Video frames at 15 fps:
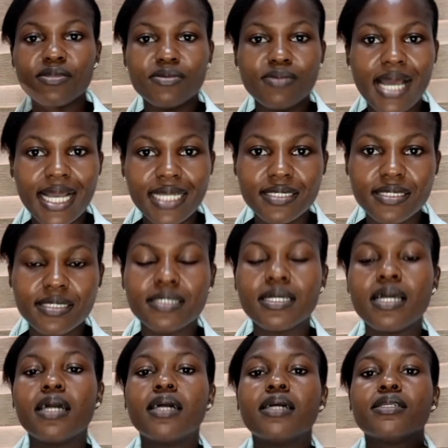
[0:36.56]
the rice.
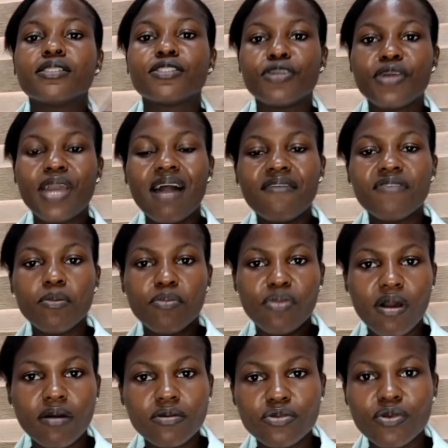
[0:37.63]
So you have the
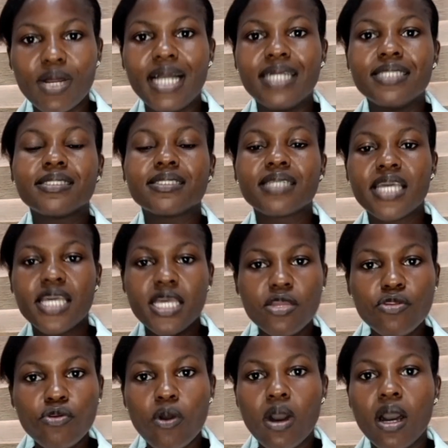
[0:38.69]
brown rice,
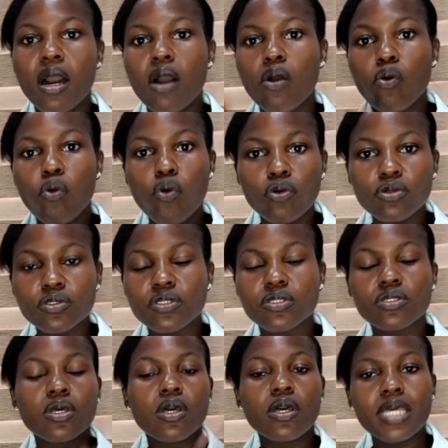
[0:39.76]
quinoa,
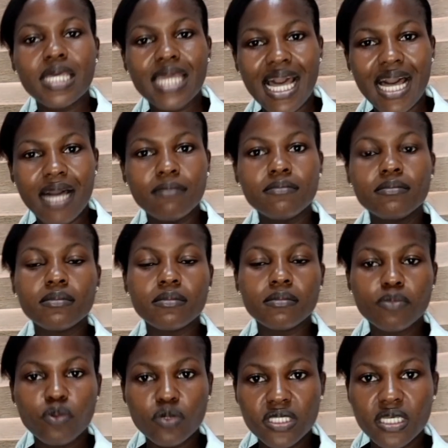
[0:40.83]
oats, yam,
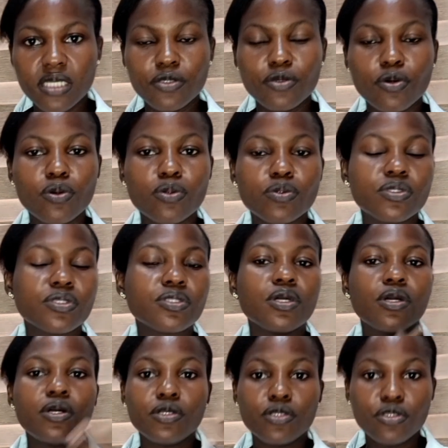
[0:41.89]
potatoes
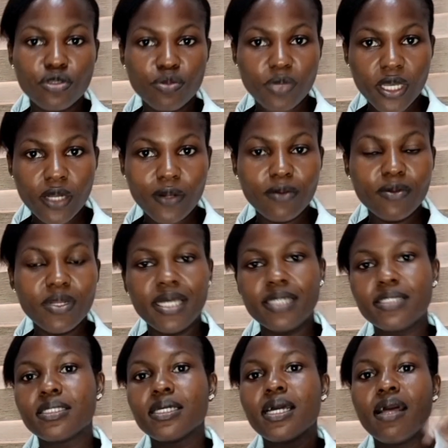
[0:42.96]
to be
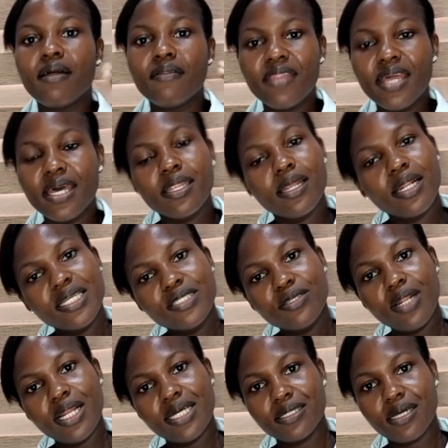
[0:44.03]
included. Then the
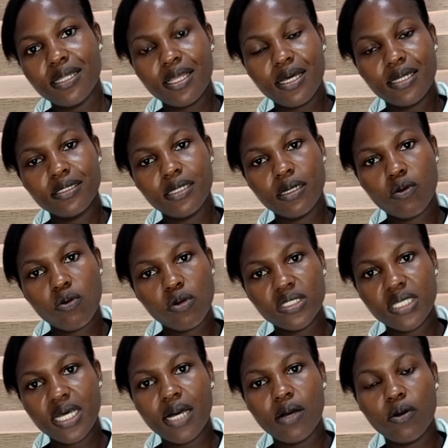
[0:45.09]
little lesser than a
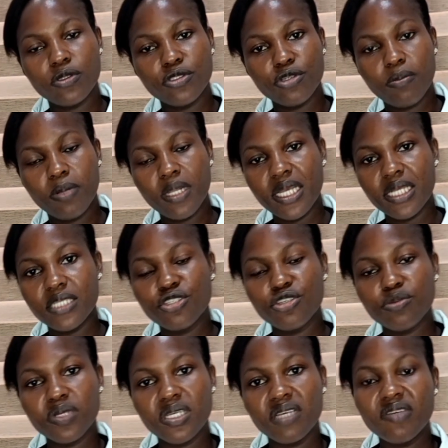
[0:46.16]
quarter on your plate
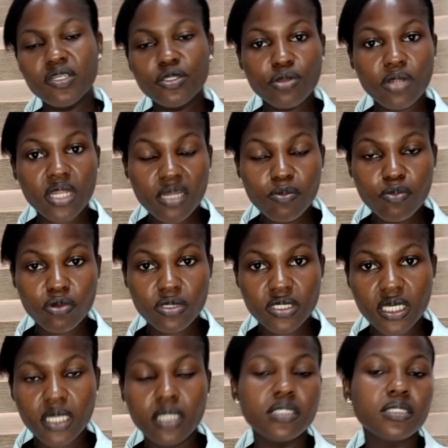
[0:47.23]
should be given to lean
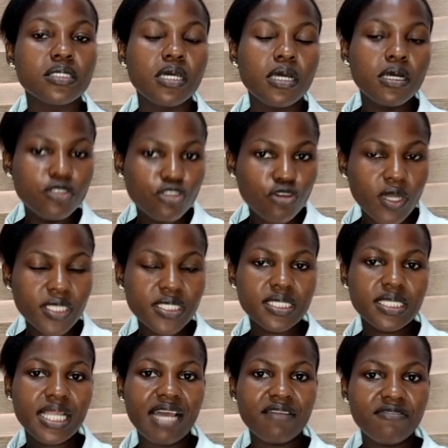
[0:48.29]
proteins.
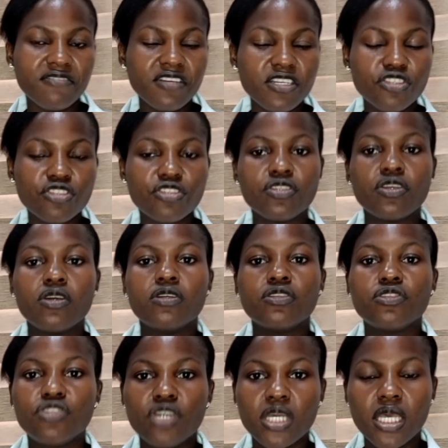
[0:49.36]
Choices like fish,
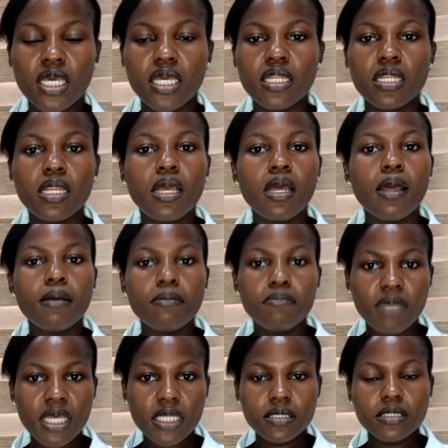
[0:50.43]
chicken,
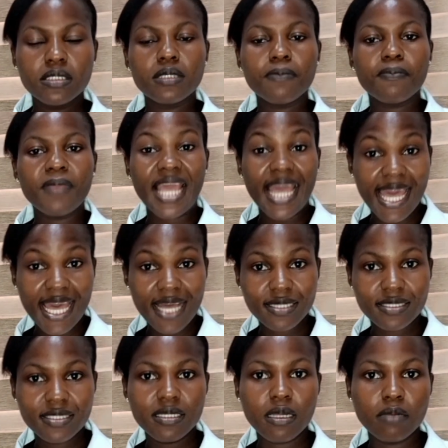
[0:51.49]
meat,
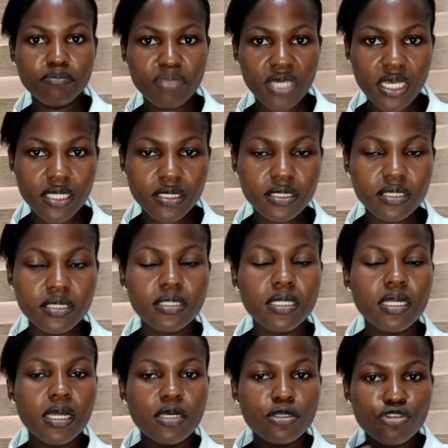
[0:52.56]
eggs, beans
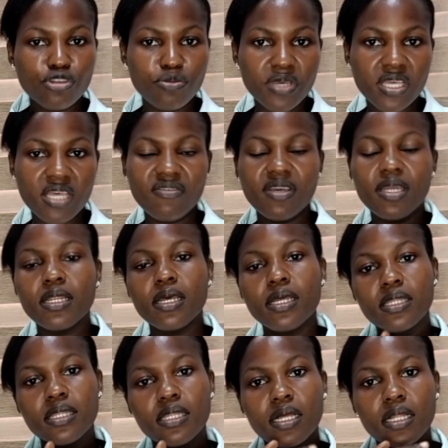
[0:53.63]
should be given
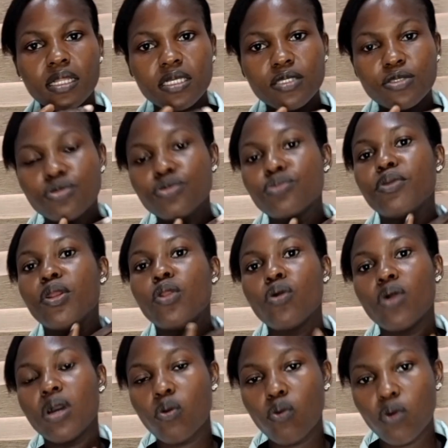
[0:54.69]
the little
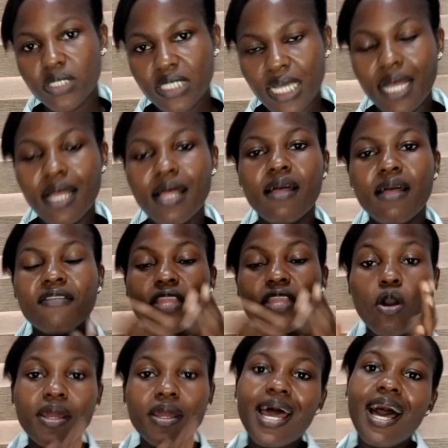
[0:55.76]
below a quarter.
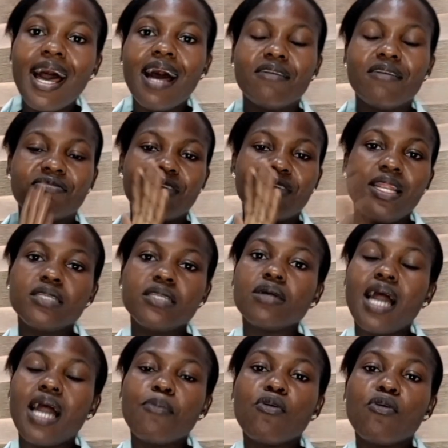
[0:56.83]
The other half, a
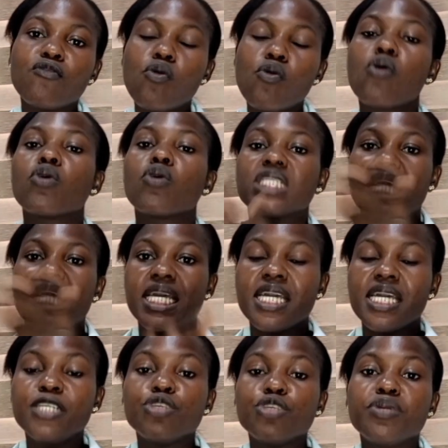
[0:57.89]
little above one quarter
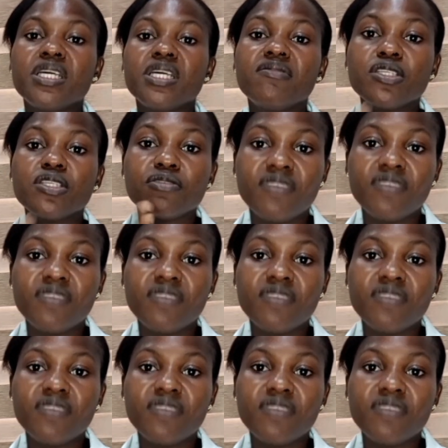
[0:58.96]
again, should be given to